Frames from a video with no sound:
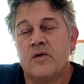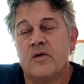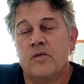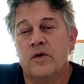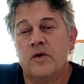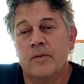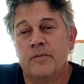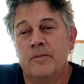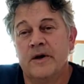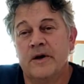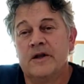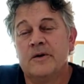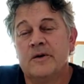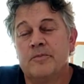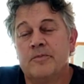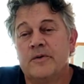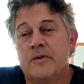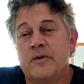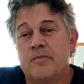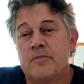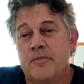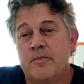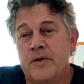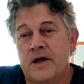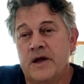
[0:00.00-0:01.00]
were better
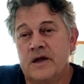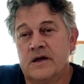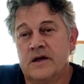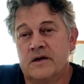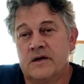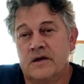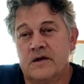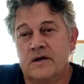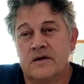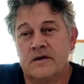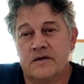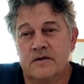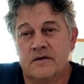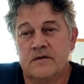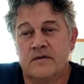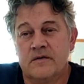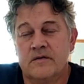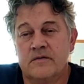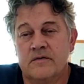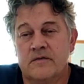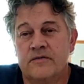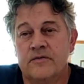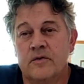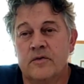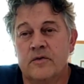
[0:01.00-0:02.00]
prepared
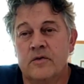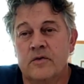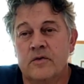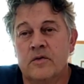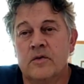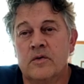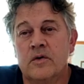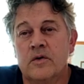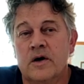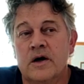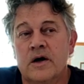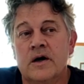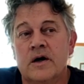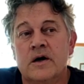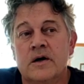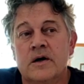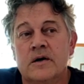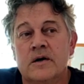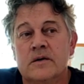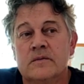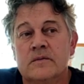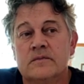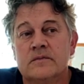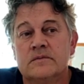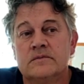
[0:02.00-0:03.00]
for
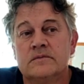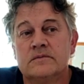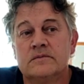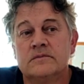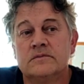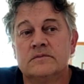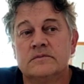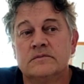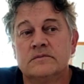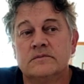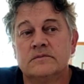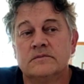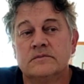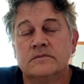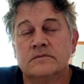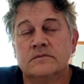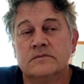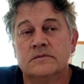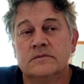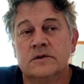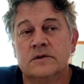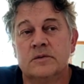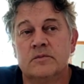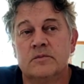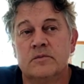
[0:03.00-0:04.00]

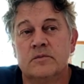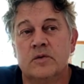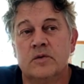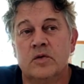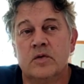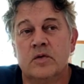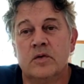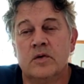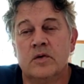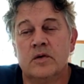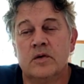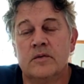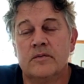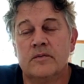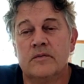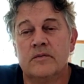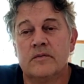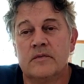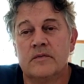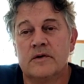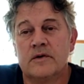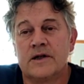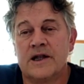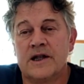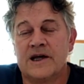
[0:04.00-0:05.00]
the more
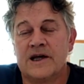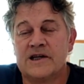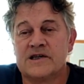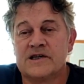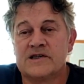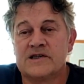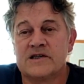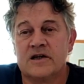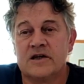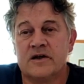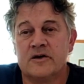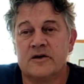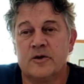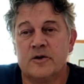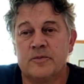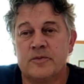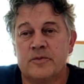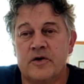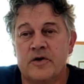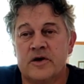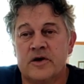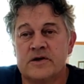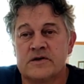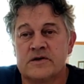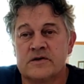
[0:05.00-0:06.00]
clandestine
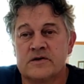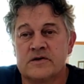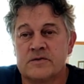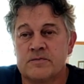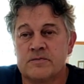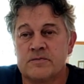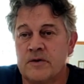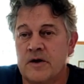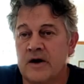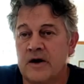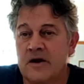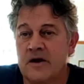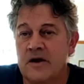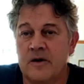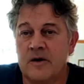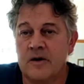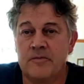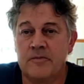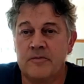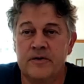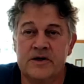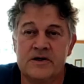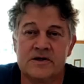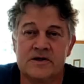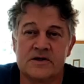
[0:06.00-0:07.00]
operations, blowing up
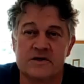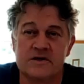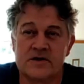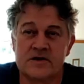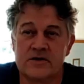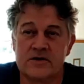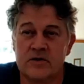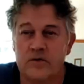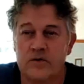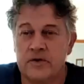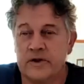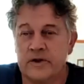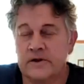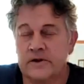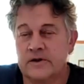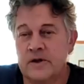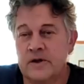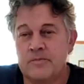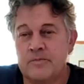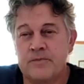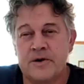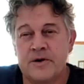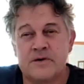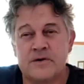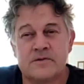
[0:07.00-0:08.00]
bridges, oil
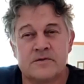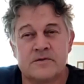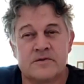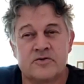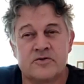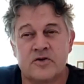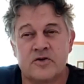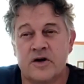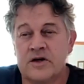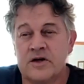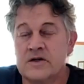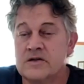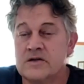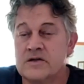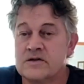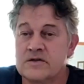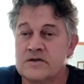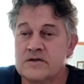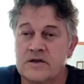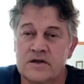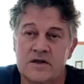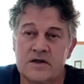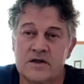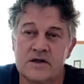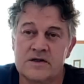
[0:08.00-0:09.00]
depots, trains,
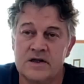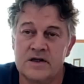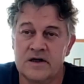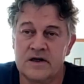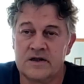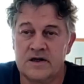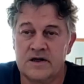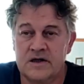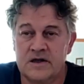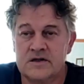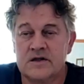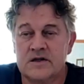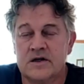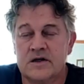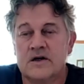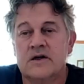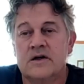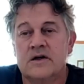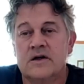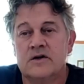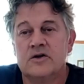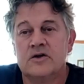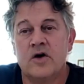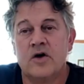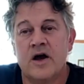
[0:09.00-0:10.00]
and things like that.
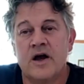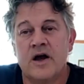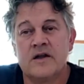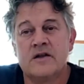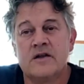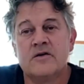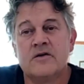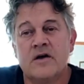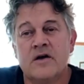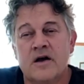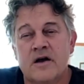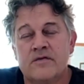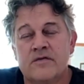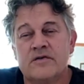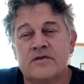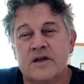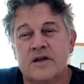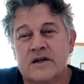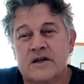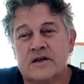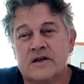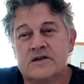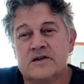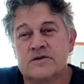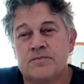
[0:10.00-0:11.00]
You had to have
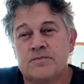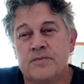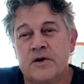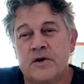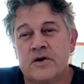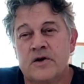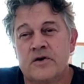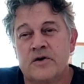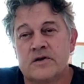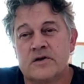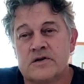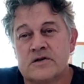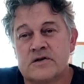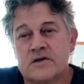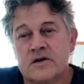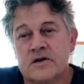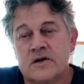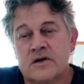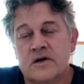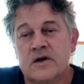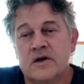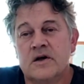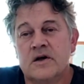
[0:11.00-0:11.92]
that experience